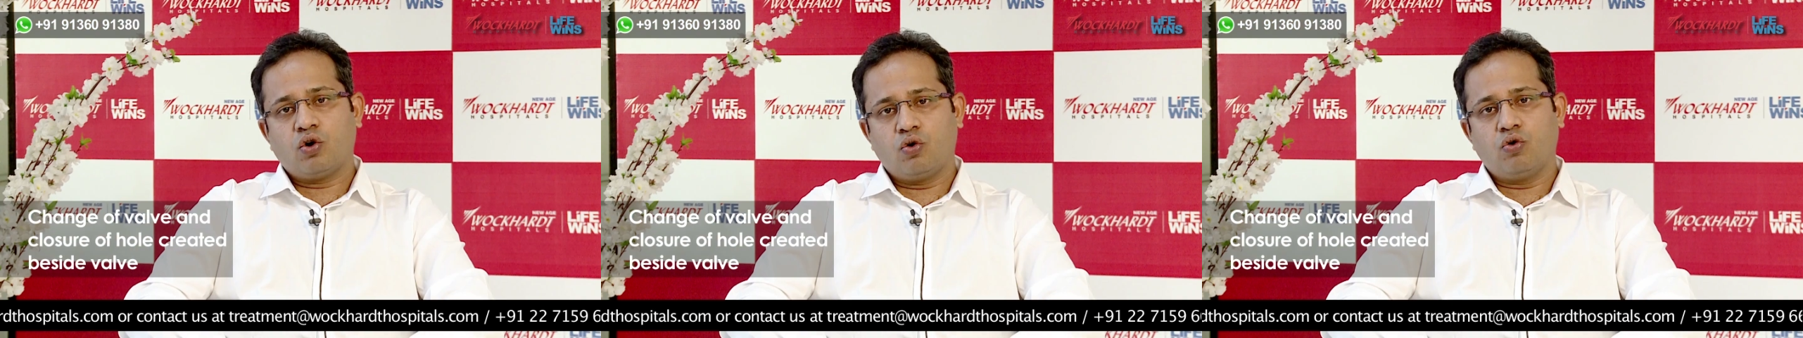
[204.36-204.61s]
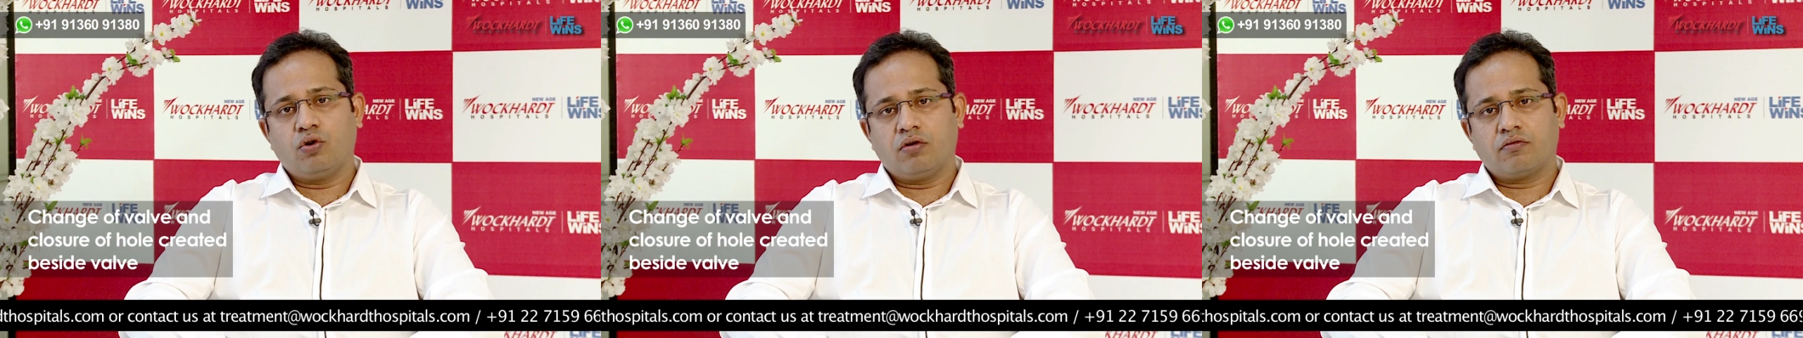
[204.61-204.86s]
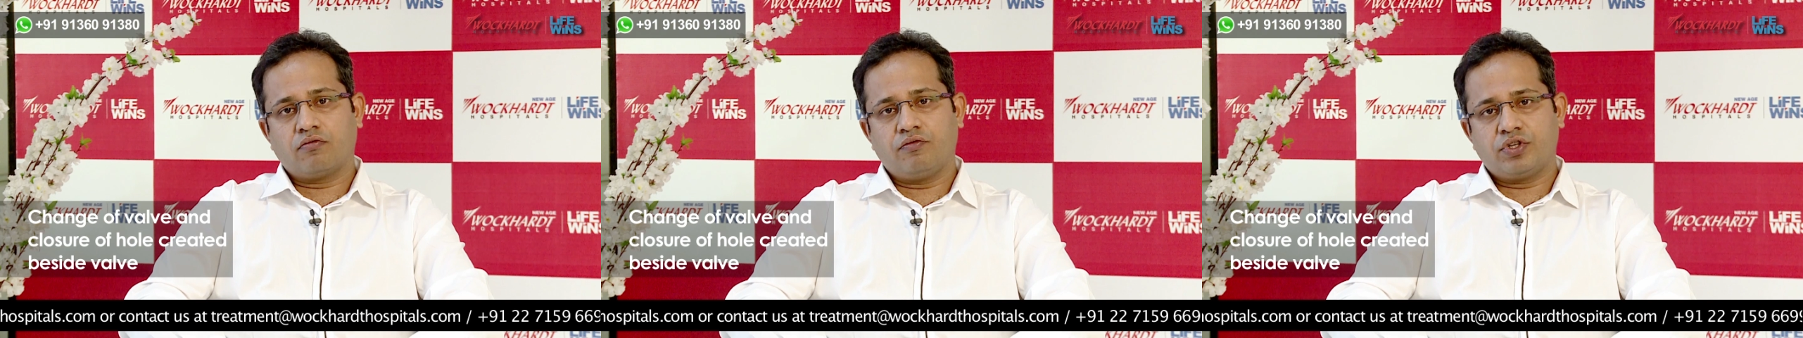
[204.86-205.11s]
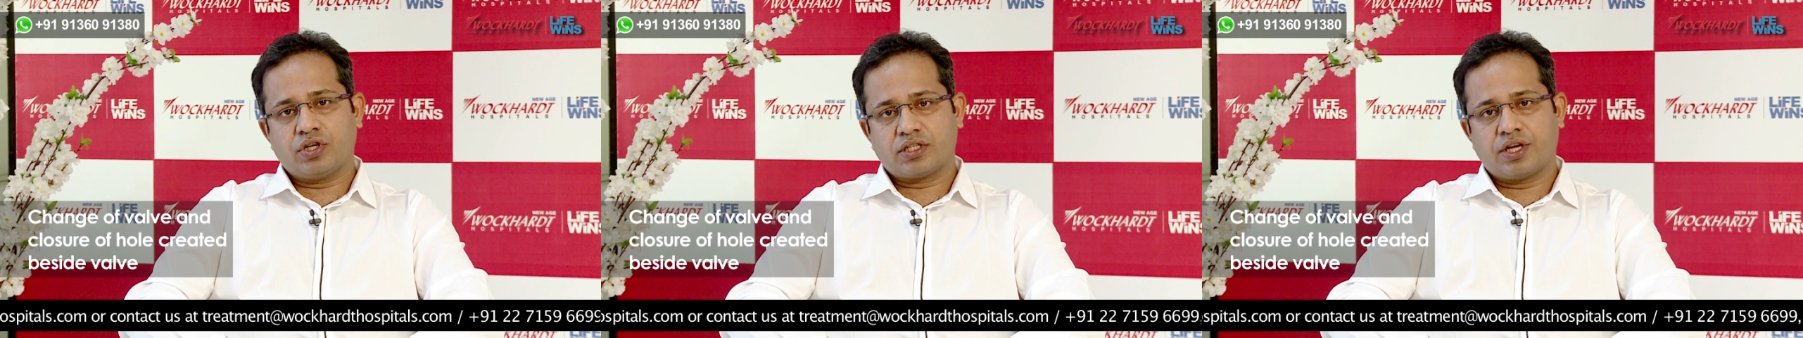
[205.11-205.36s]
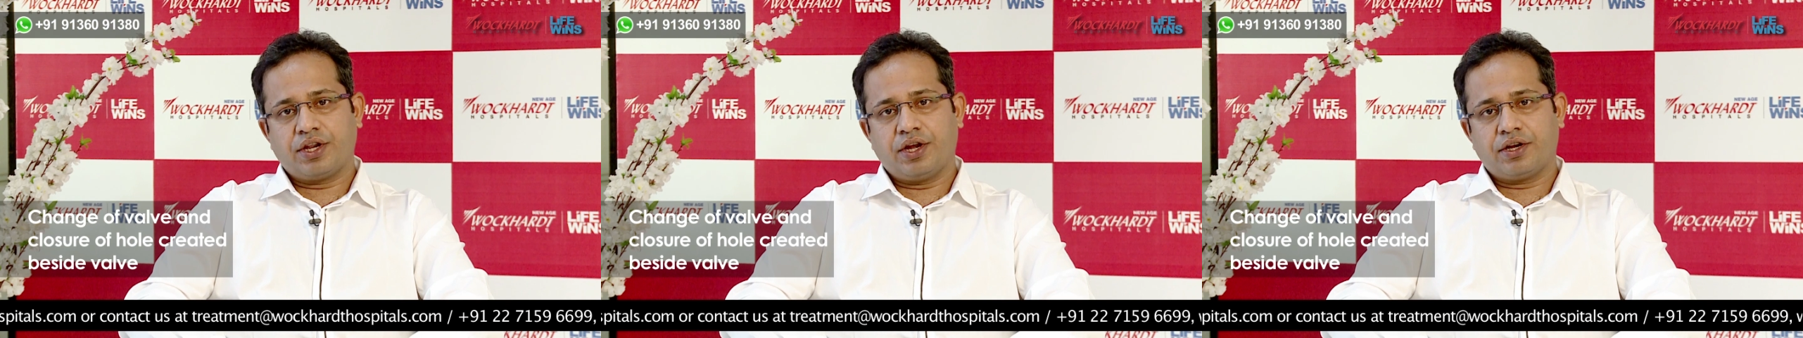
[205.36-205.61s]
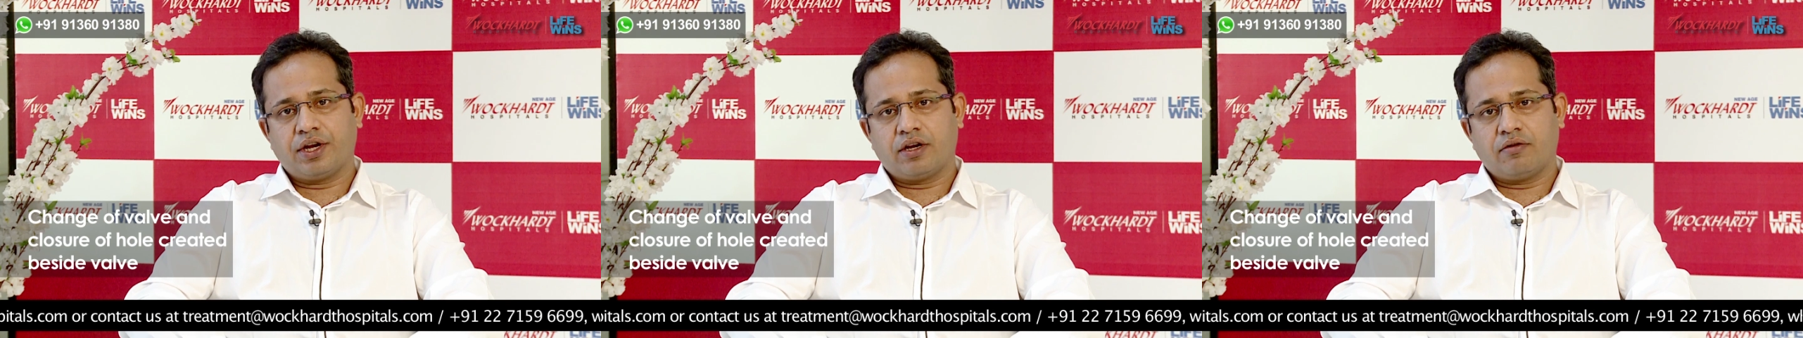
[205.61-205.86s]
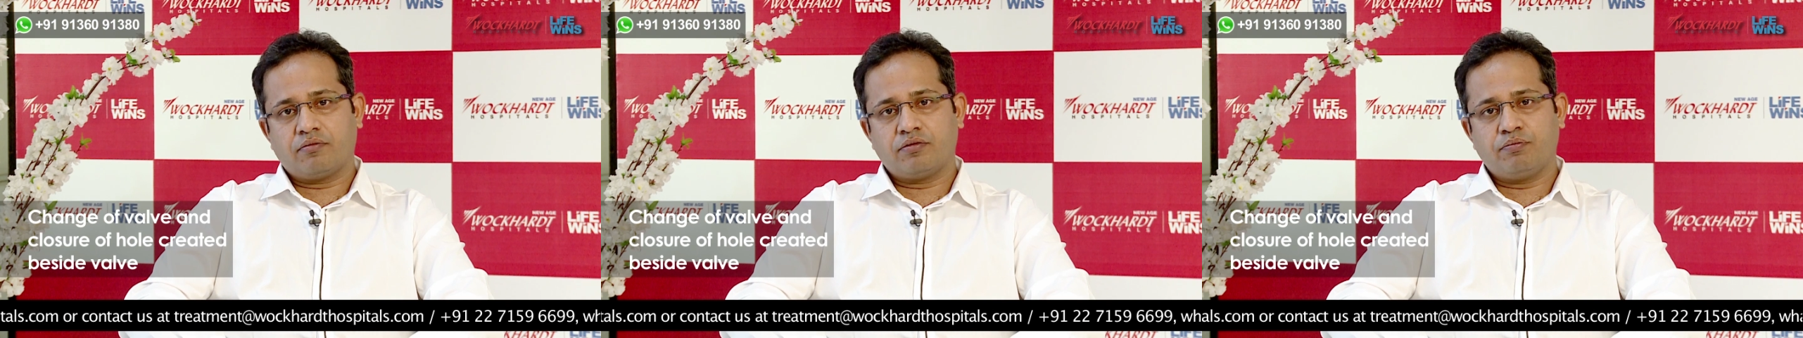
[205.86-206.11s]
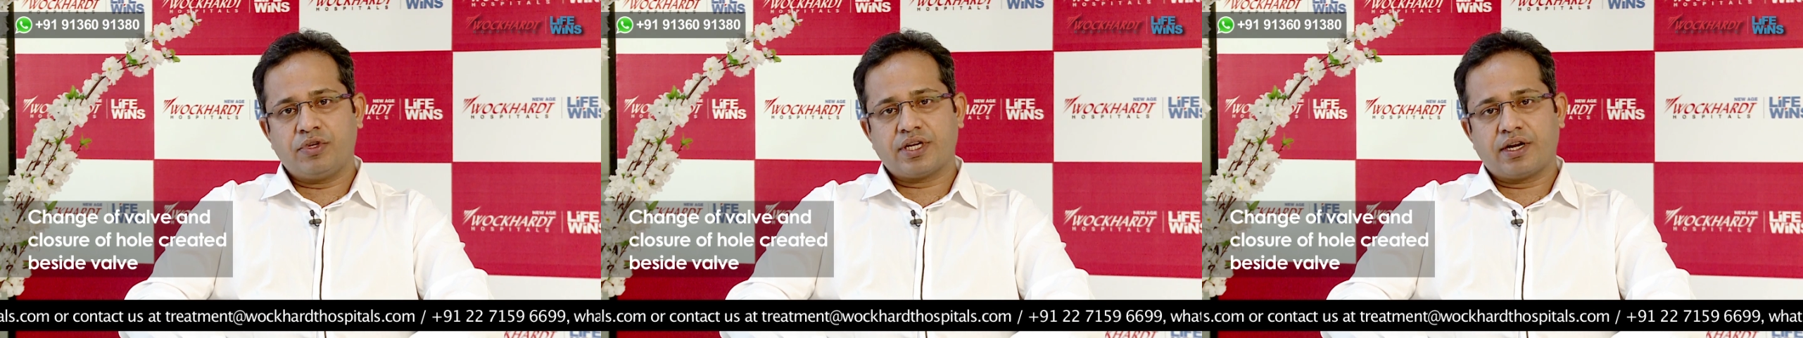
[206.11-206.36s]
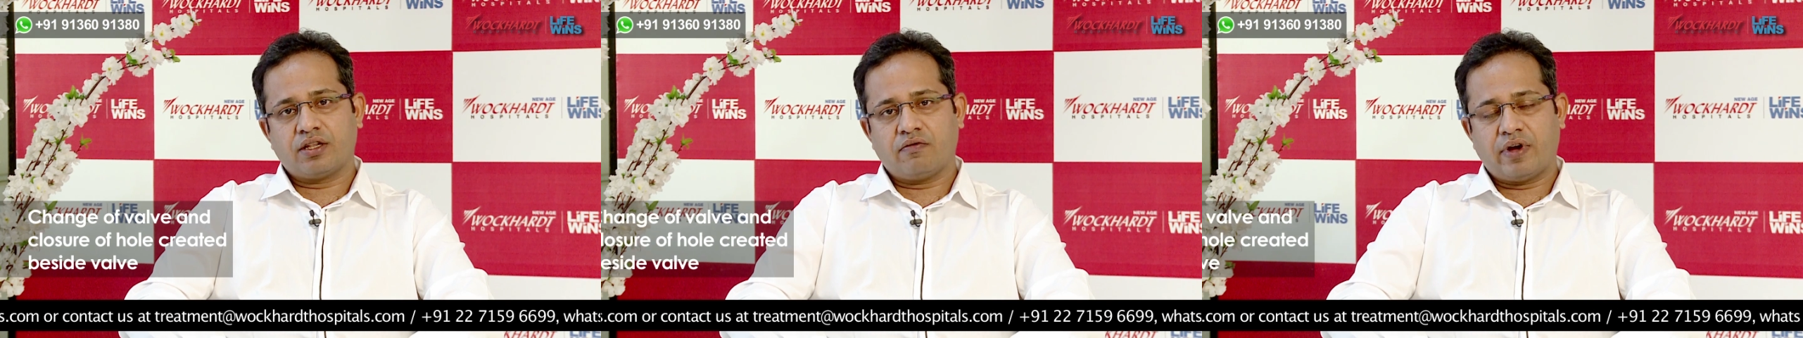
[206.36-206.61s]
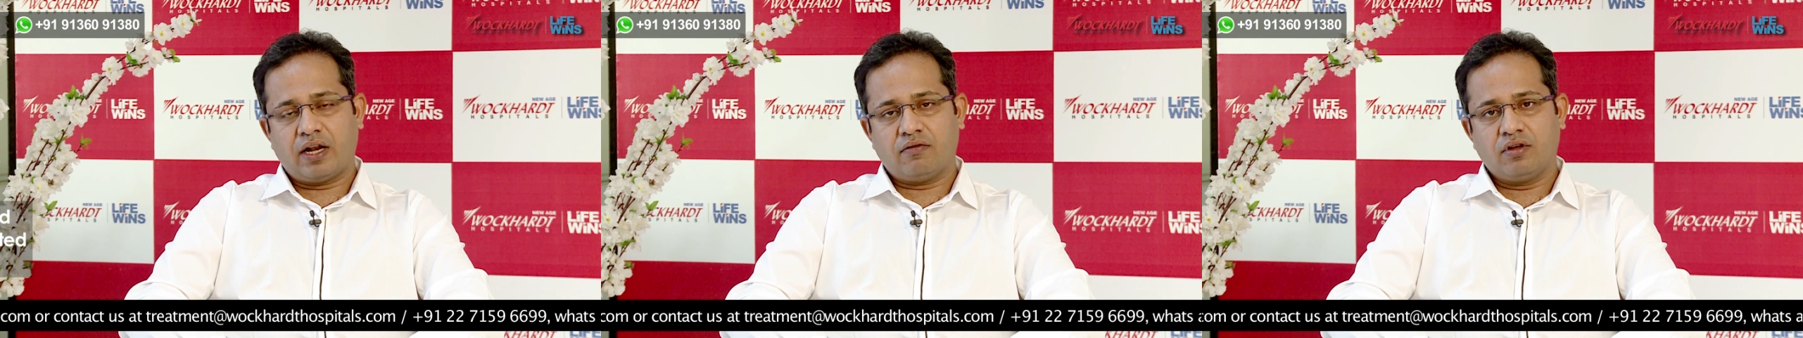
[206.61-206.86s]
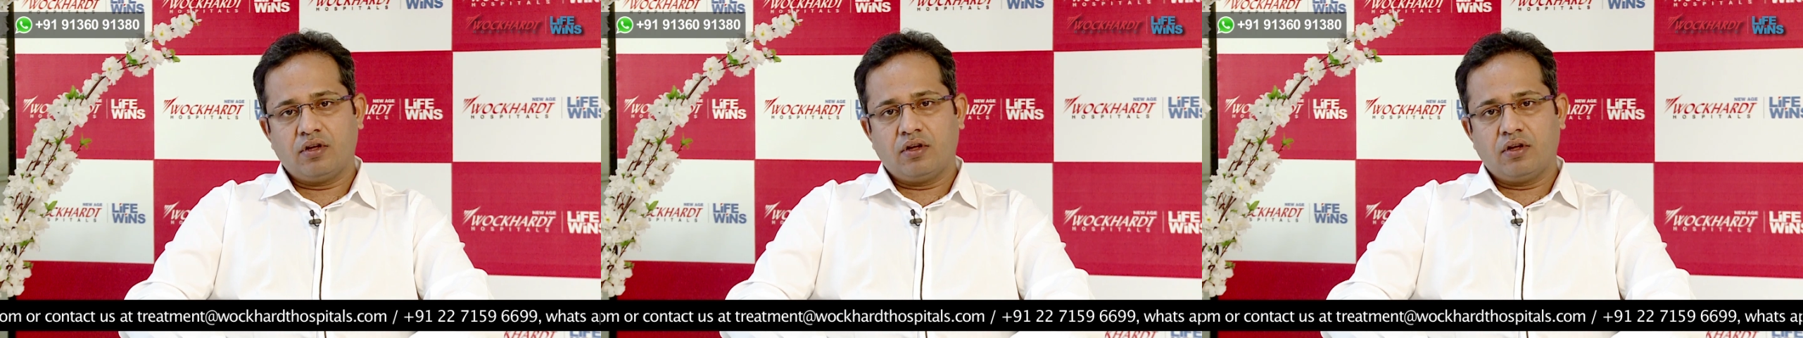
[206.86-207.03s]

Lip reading: hole which has created beside the valve.